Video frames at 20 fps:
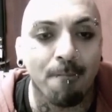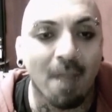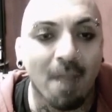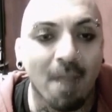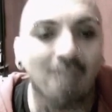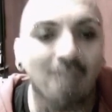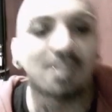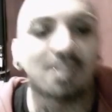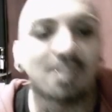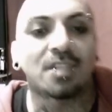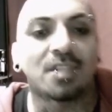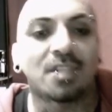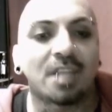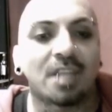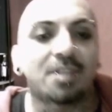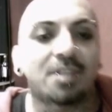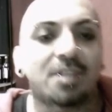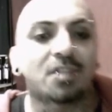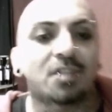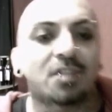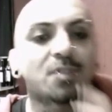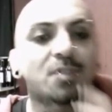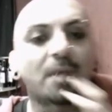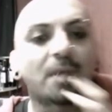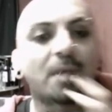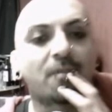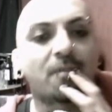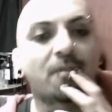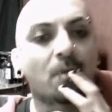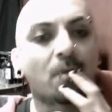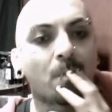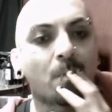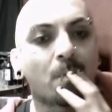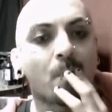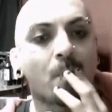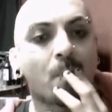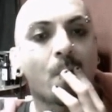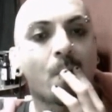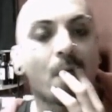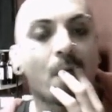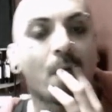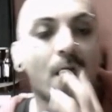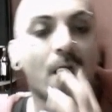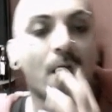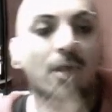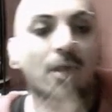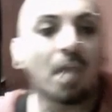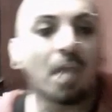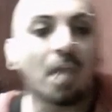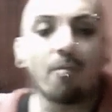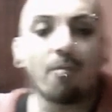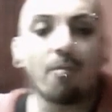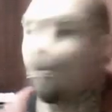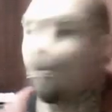I consider that disrespectful. Okay?